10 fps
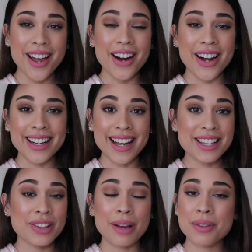Alright
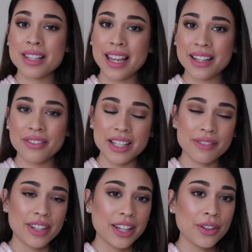guys, so that was the end of this
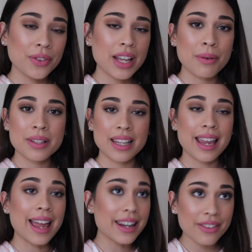video. That was the
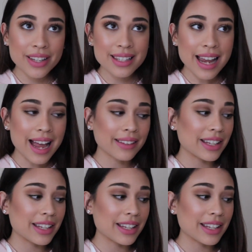end of this tag.